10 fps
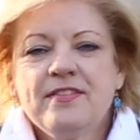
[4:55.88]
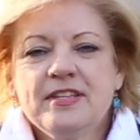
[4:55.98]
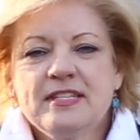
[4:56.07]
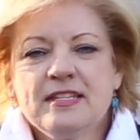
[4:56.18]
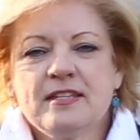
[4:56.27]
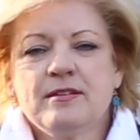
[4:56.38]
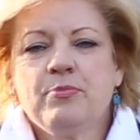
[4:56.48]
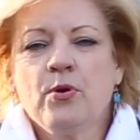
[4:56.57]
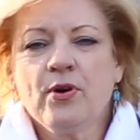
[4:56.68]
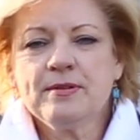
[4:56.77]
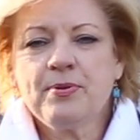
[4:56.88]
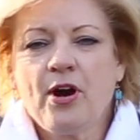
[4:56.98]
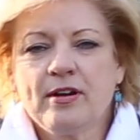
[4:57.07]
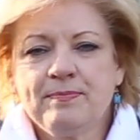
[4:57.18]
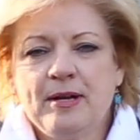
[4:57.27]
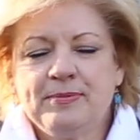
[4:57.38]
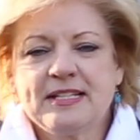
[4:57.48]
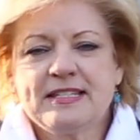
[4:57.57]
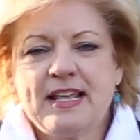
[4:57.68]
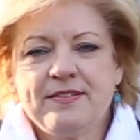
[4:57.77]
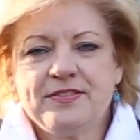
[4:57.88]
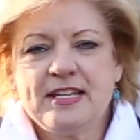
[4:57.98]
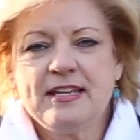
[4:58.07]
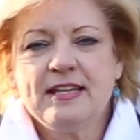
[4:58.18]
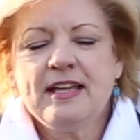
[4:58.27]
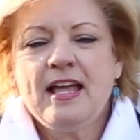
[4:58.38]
This is an important part of public safety,